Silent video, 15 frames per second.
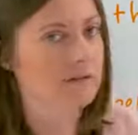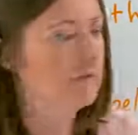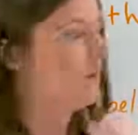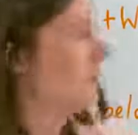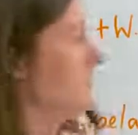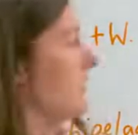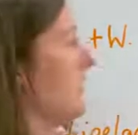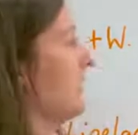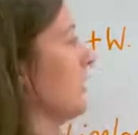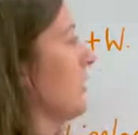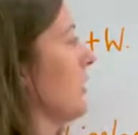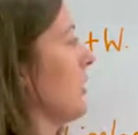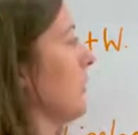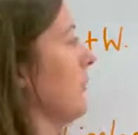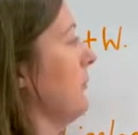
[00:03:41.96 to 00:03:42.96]
because I
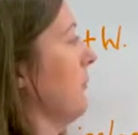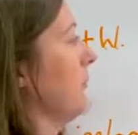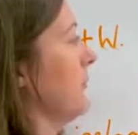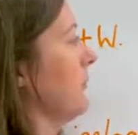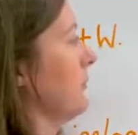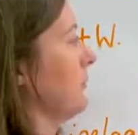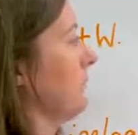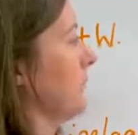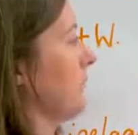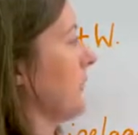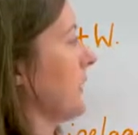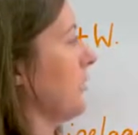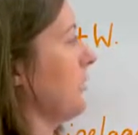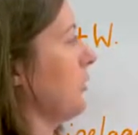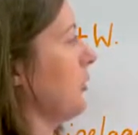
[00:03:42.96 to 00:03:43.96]

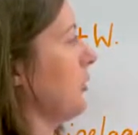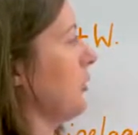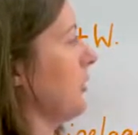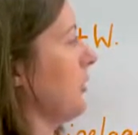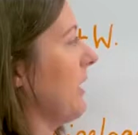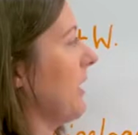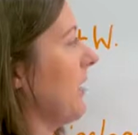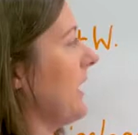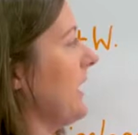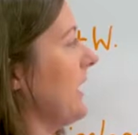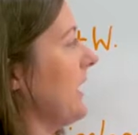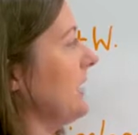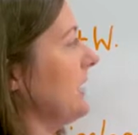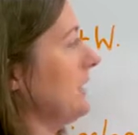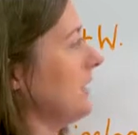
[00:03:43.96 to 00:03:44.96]
was born about
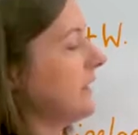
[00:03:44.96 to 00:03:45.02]
here